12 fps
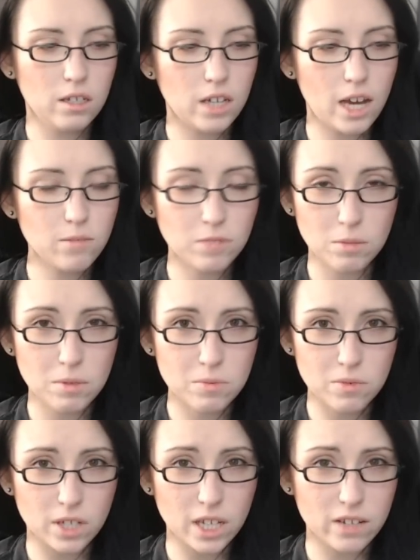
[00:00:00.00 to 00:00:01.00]
how many
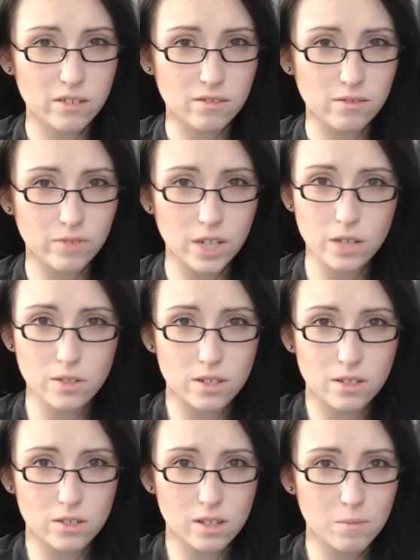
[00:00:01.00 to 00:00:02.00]
people get
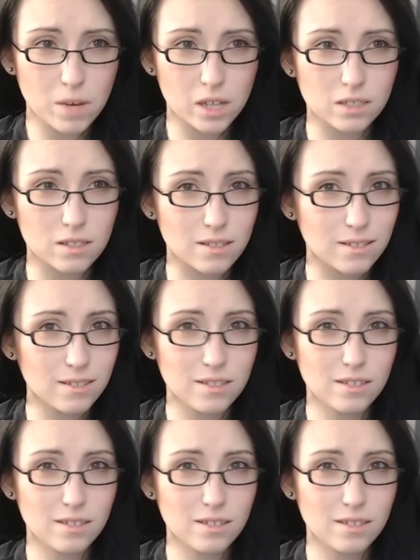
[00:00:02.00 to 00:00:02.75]
videos in their sub boxes?